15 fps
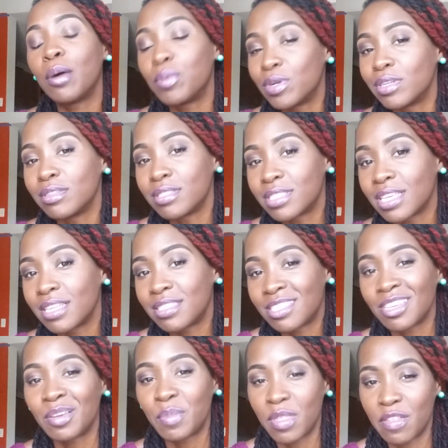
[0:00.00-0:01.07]
hours
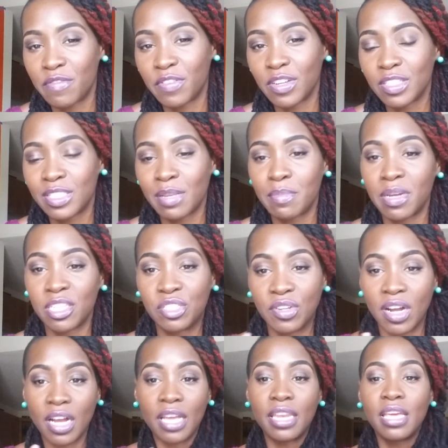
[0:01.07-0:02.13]
it took me the first time I
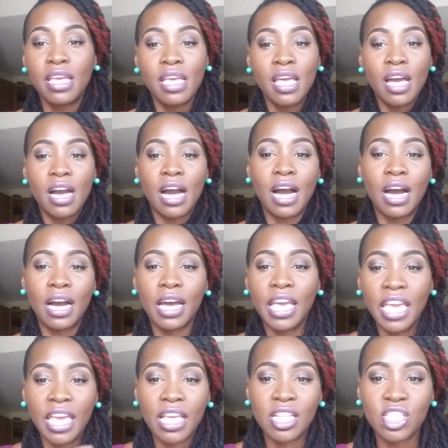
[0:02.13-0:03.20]
tried.
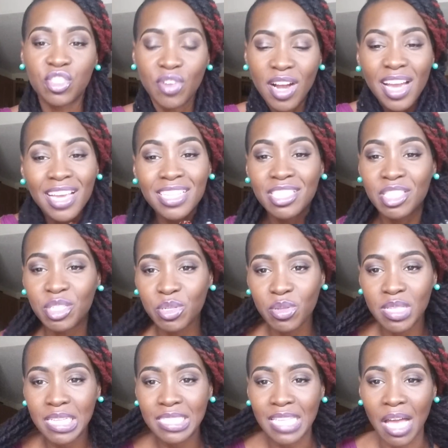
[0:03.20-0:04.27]
I tried to
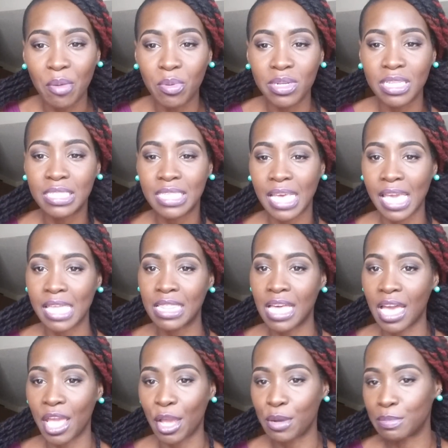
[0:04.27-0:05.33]
do this, I want to say
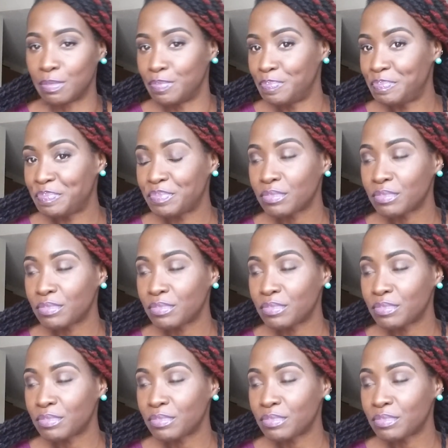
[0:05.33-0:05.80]
like